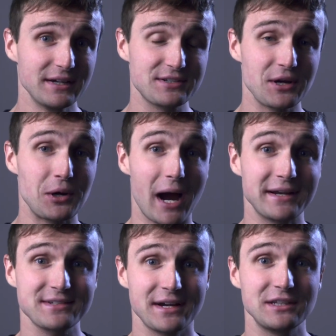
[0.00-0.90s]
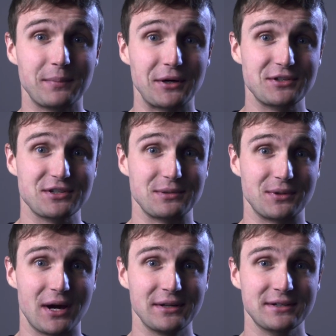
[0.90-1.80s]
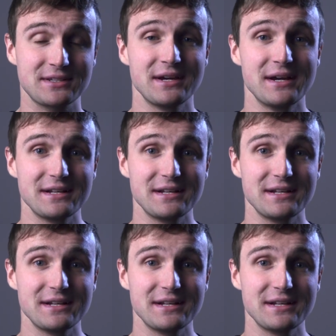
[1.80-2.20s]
So I decided to purchase the product,